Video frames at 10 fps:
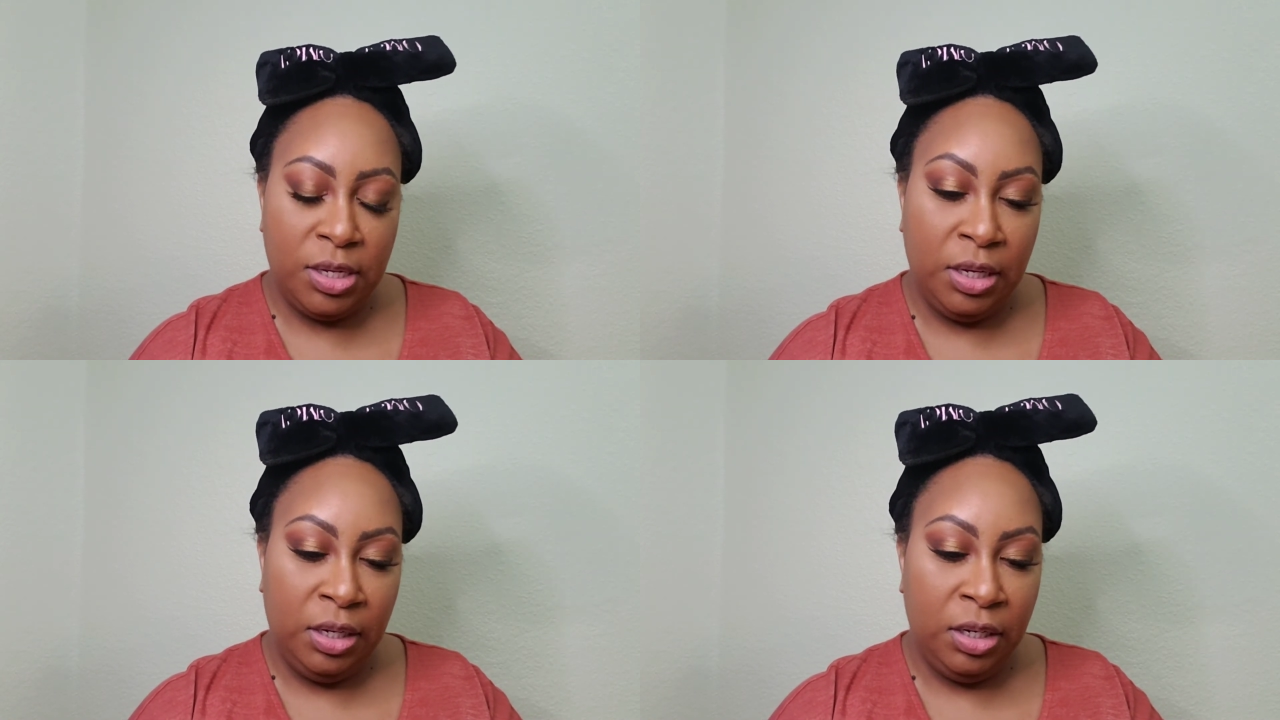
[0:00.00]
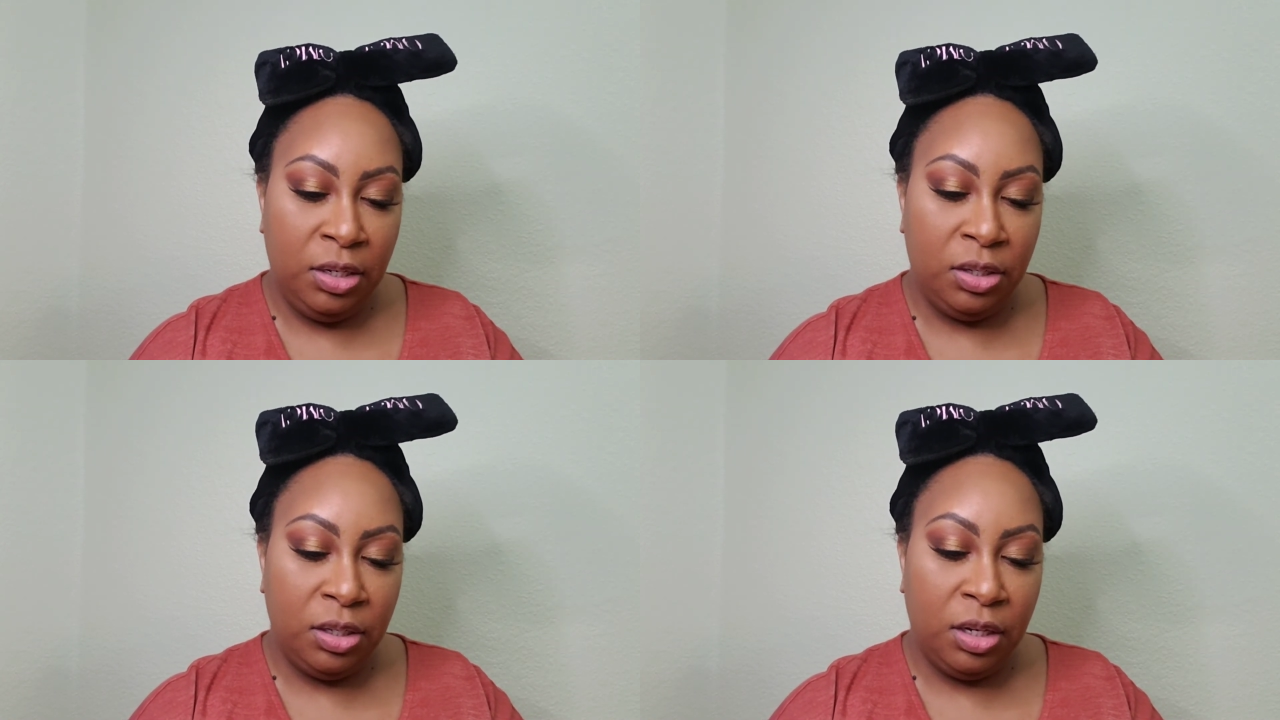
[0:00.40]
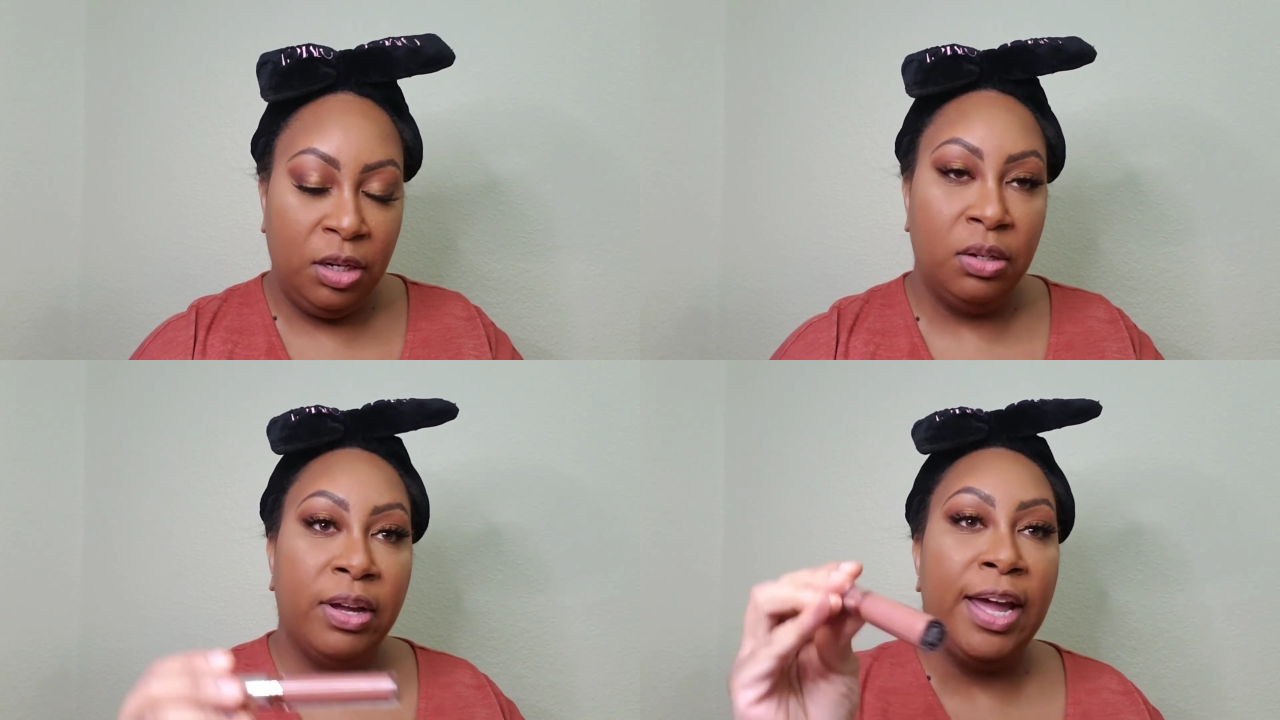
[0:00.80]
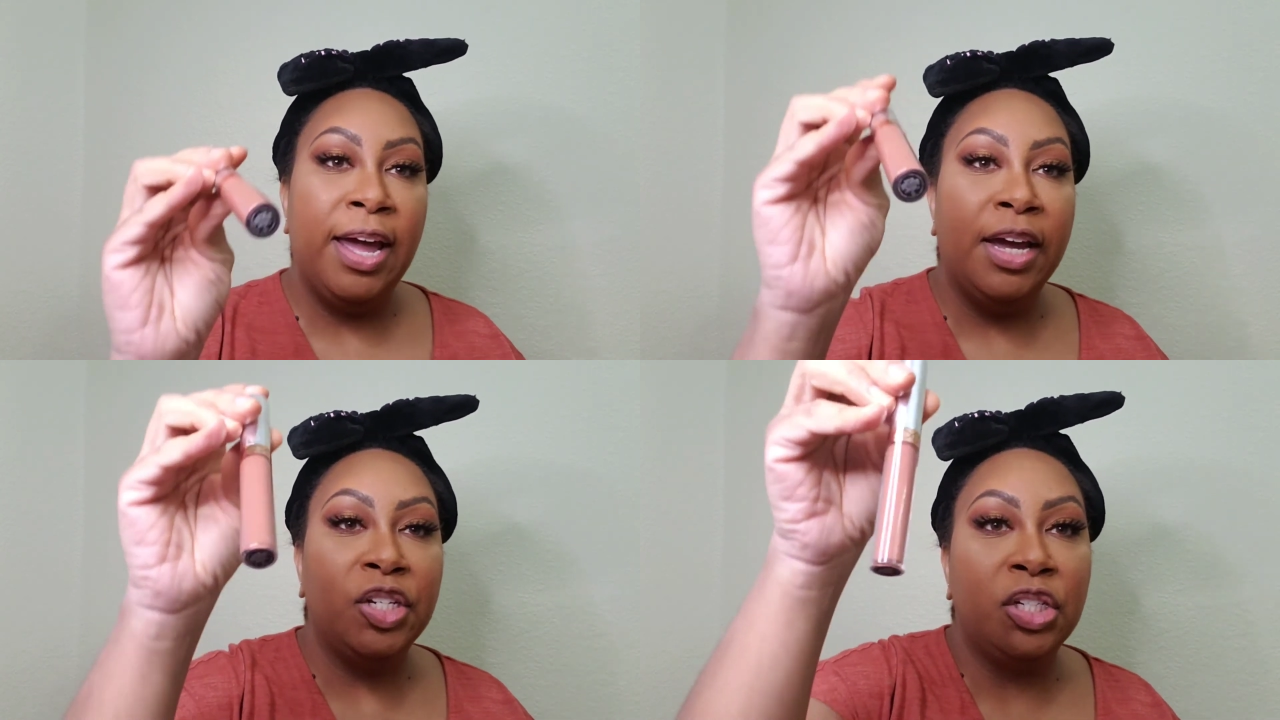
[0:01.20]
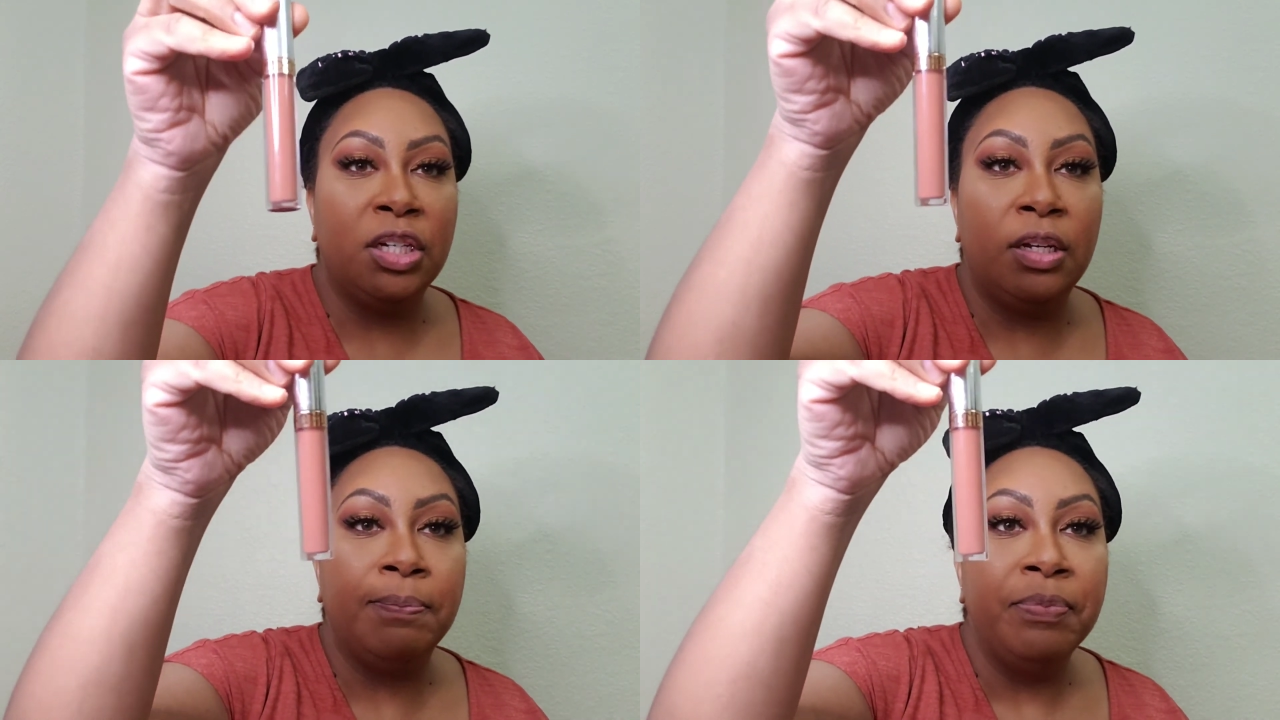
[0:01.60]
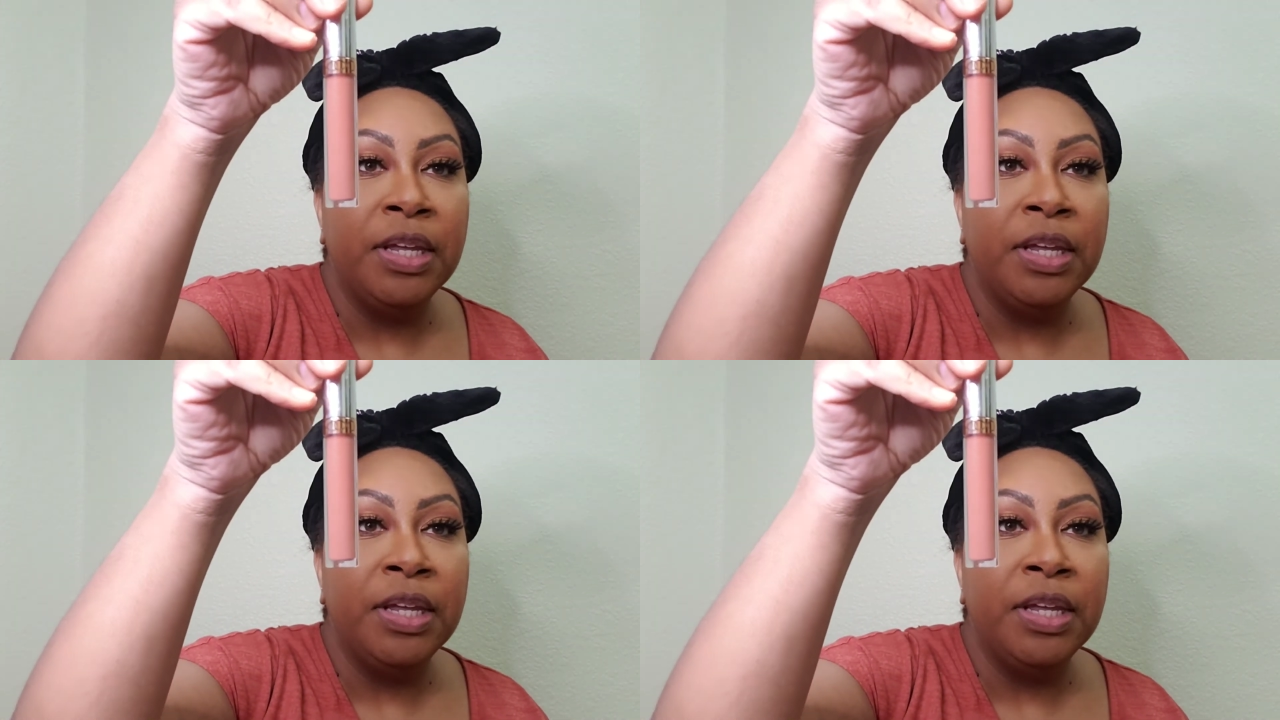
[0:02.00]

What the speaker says: and it is the color Ashton.